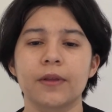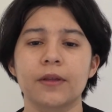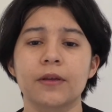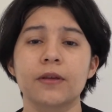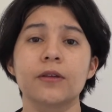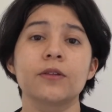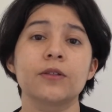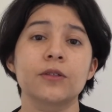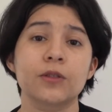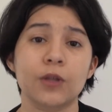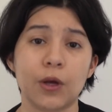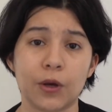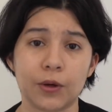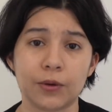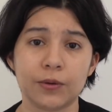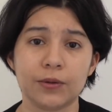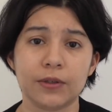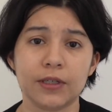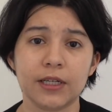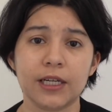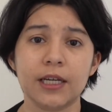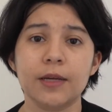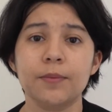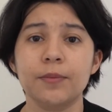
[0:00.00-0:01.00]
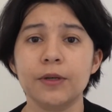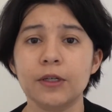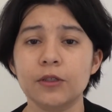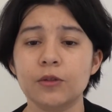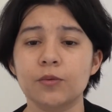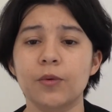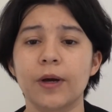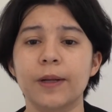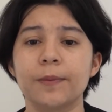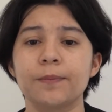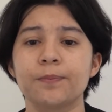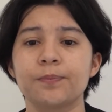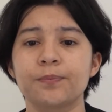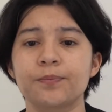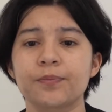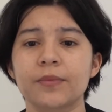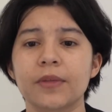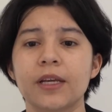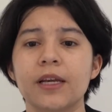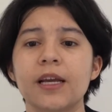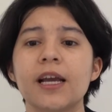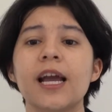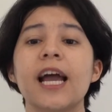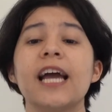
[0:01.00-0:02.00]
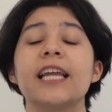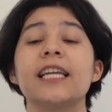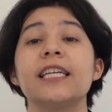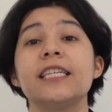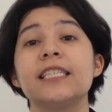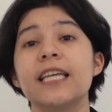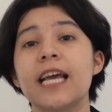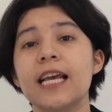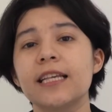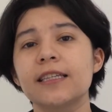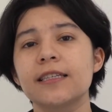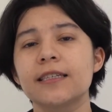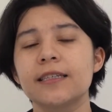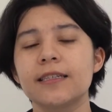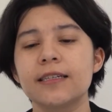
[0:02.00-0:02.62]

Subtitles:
So he built one, and he tested